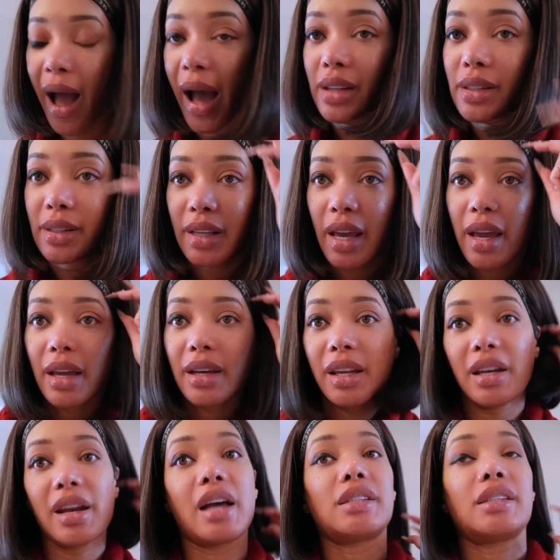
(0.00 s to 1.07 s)
I said,
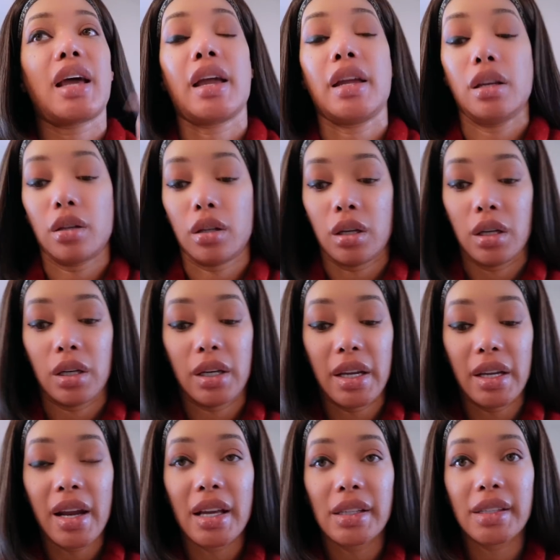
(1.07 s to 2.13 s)
didn't I say,
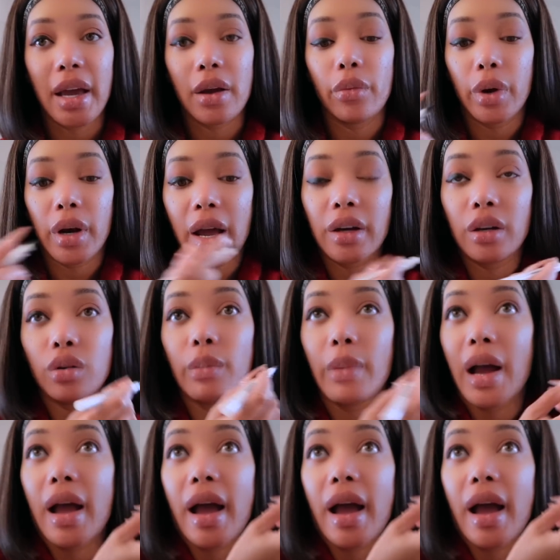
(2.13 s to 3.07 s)
didn't I say when I do my